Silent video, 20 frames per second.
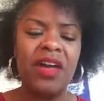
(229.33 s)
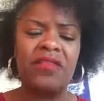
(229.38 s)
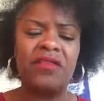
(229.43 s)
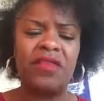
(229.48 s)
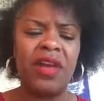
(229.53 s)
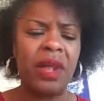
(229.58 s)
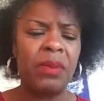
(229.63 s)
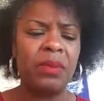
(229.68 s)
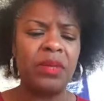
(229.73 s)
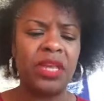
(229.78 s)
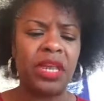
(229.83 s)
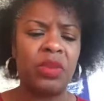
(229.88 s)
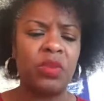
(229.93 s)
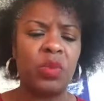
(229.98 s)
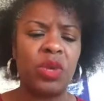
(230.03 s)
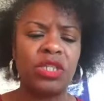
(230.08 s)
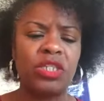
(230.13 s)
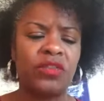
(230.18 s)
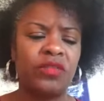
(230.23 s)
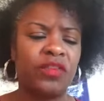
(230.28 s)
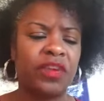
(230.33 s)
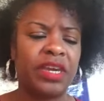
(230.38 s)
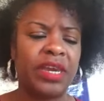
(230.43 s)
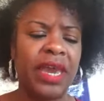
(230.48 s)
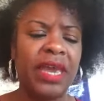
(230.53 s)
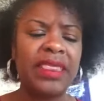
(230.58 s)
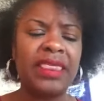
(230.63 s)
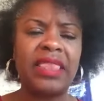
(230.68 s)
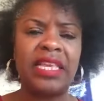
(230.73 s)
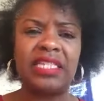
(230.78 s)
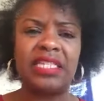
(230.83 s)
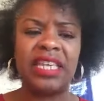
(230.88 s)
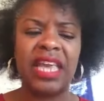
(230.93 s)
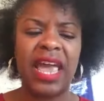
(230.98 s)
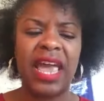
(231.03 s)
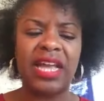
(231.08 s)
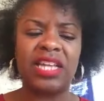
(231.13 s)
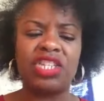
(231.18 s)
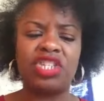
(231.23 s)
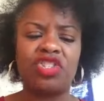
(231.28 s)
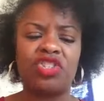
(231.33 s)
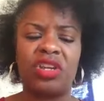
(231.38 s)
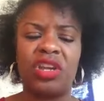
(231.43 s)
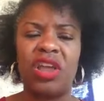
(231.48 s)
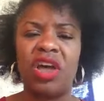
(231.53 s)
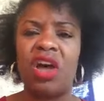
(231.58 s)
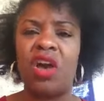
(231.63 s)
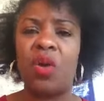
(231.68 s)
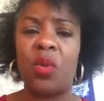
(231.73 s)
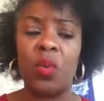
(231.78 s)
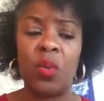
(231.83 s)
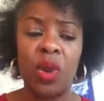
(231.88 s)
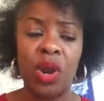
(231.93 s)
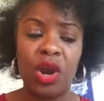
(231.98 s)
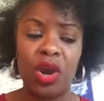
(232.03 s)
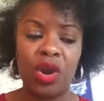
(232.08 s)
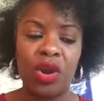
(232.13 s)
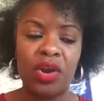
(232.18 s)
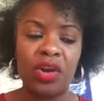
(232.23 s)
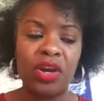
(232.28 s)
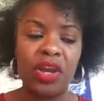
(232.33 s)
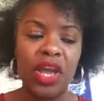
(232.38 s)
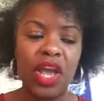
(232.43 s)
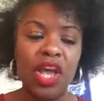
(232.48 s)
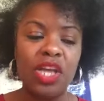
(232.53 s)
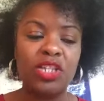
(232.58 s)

Velma didn't want to forget this extra long word,